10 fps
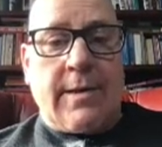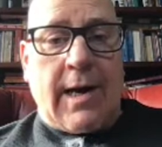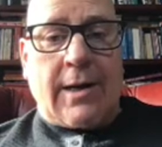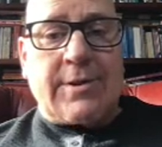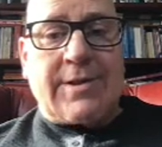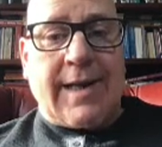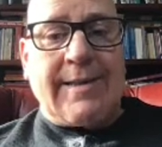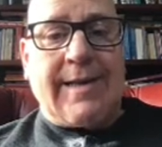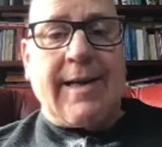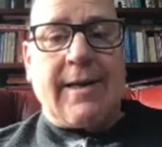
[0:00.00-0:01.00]
Outside
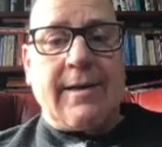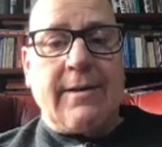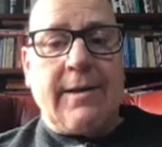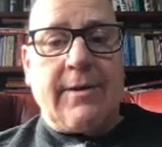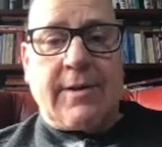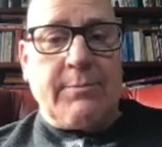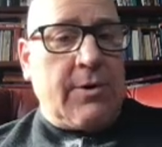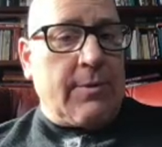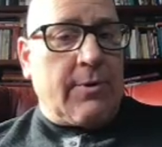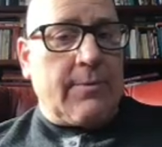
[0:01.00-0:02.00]
data is
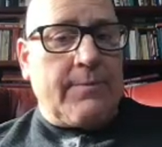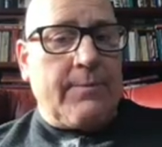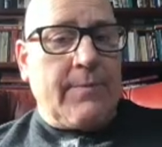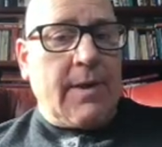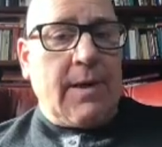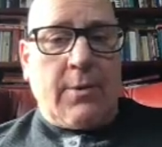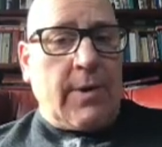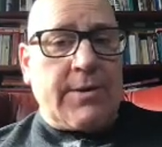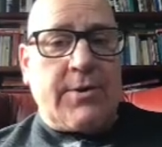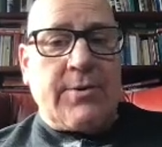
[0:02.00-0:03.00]
immutable.
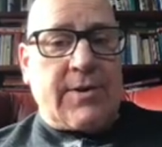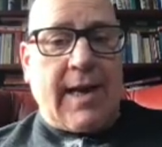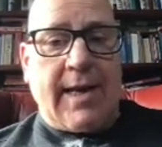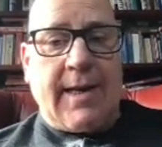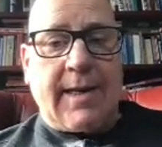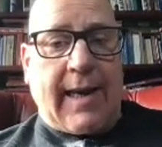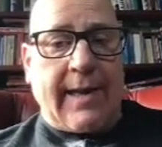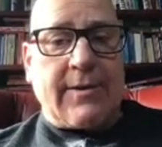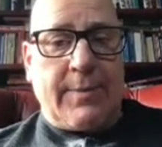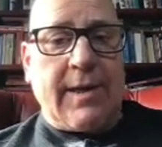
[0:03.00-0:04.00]
Once you say it, it
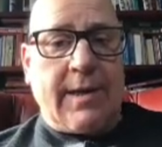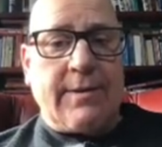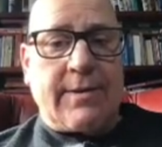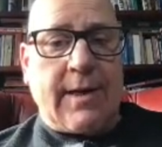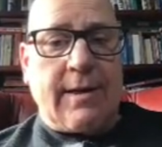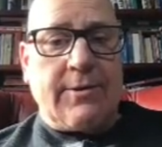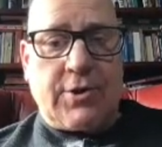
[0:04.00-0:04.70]
can't be unsaid.